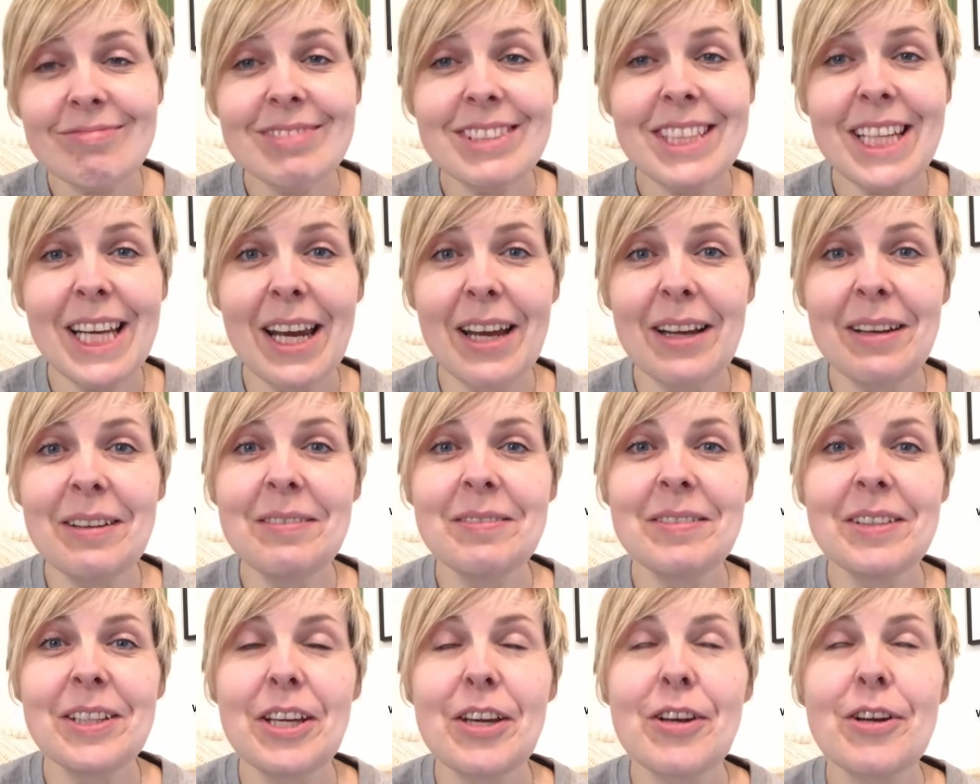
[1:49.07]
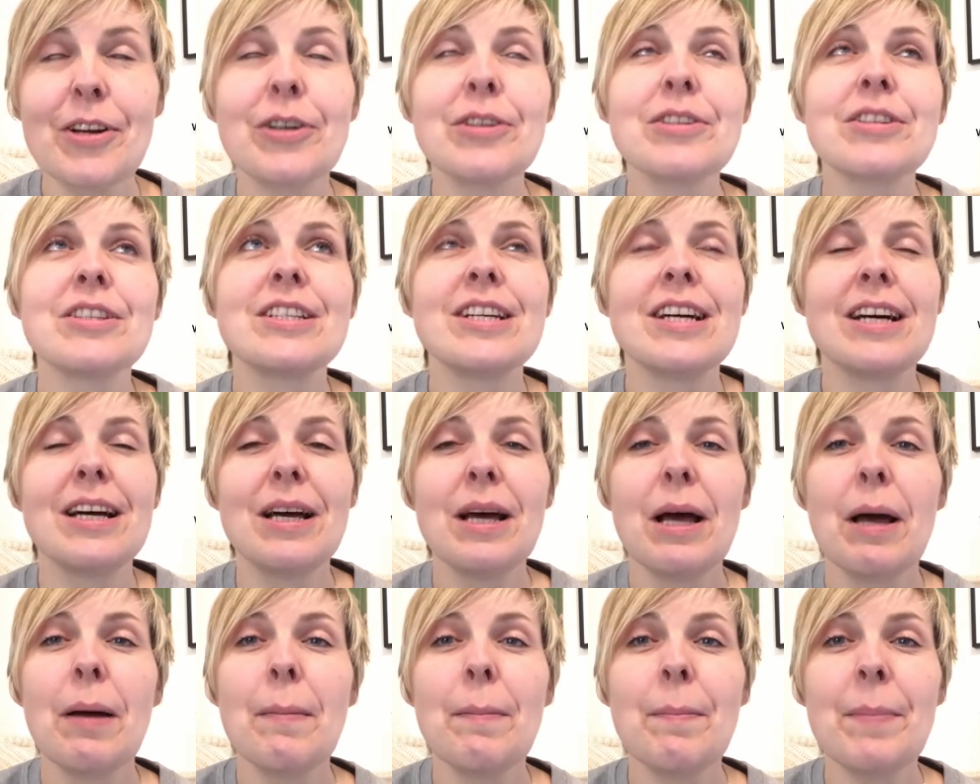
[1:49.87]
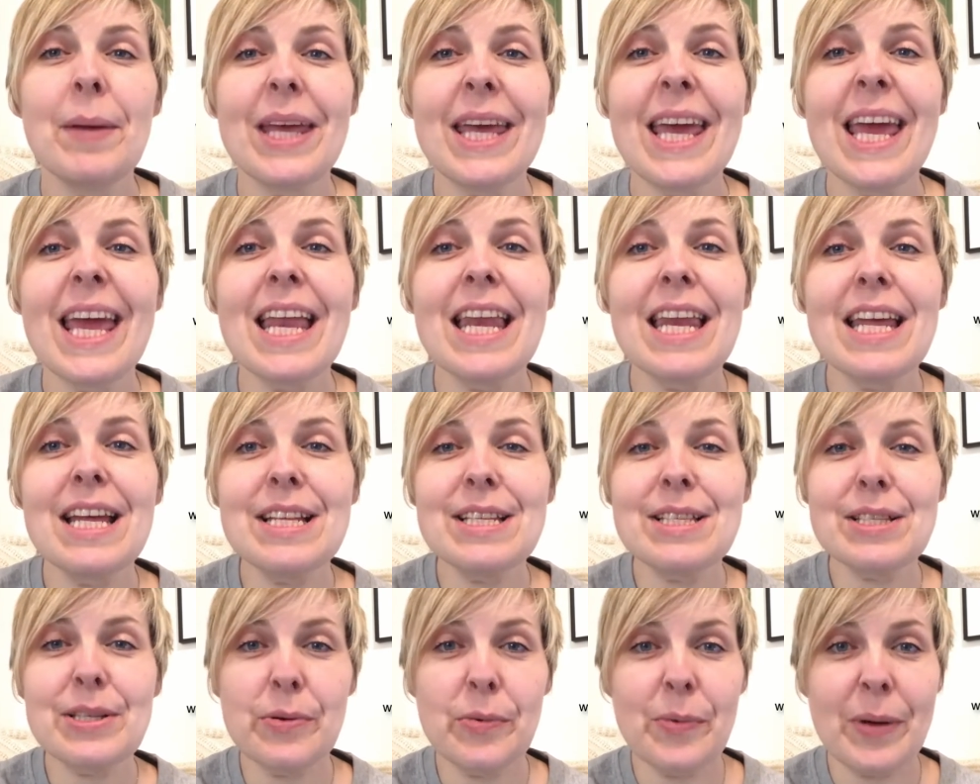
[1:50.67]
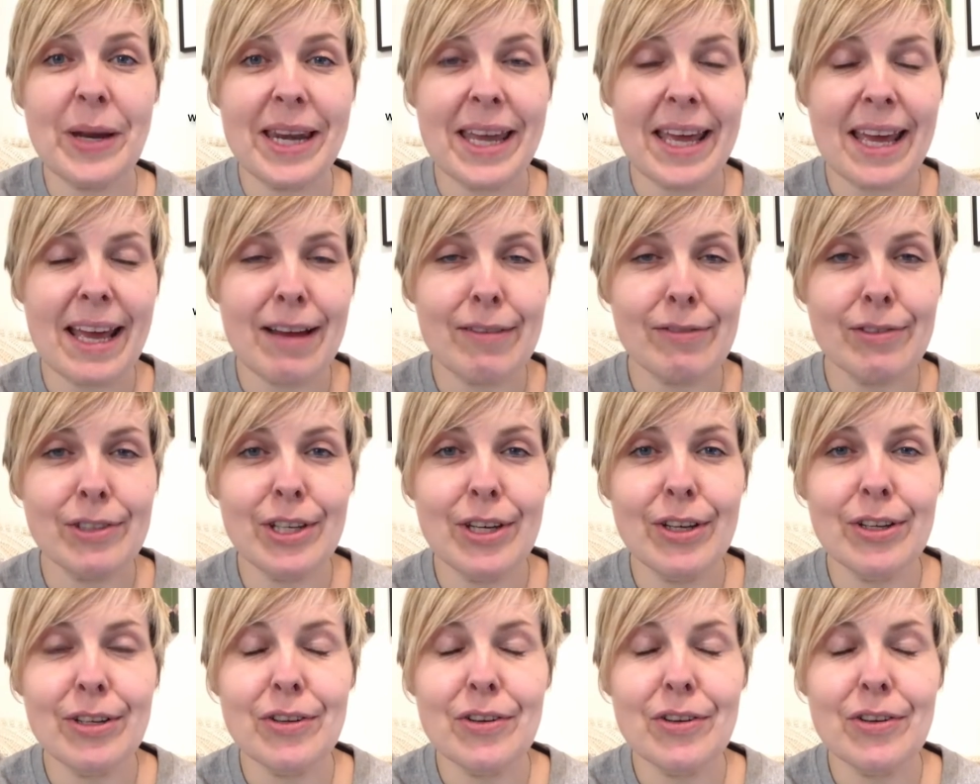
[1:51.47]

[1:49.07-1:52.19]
you know, you've got to be in it to win it, haven't you?